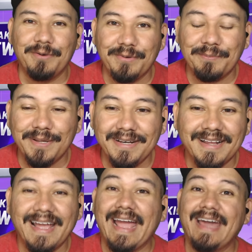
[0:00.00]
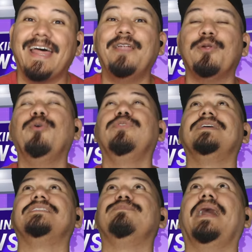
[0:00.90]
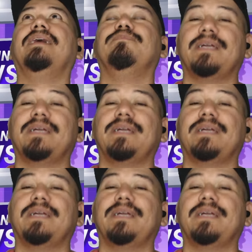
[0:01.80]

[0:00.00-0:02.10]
You know what I mean? And I know this, man,